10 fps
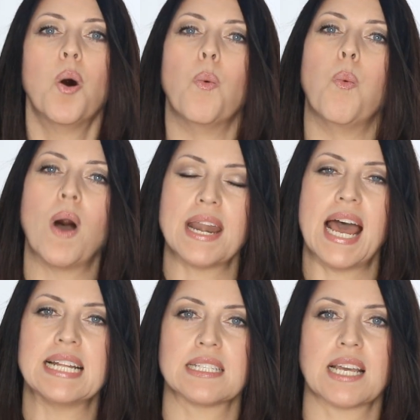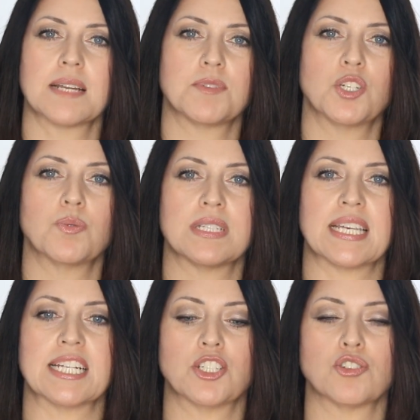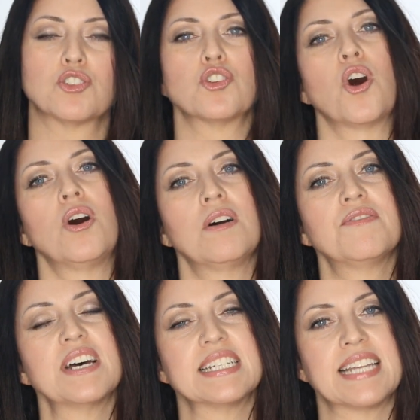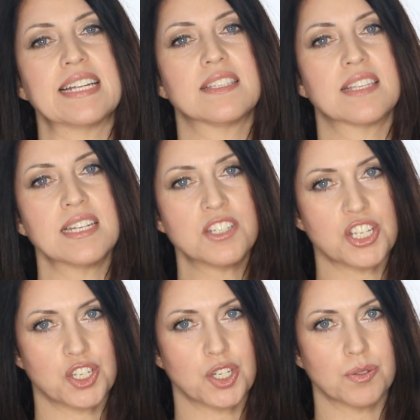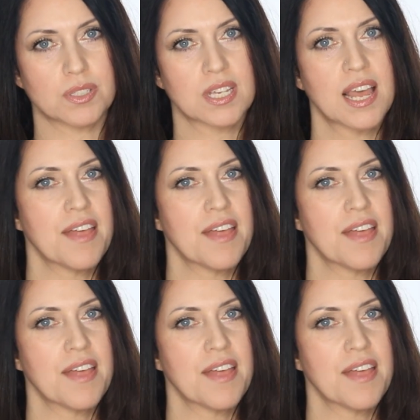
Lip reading: what enzymes do is they dissolve dead skin tissues.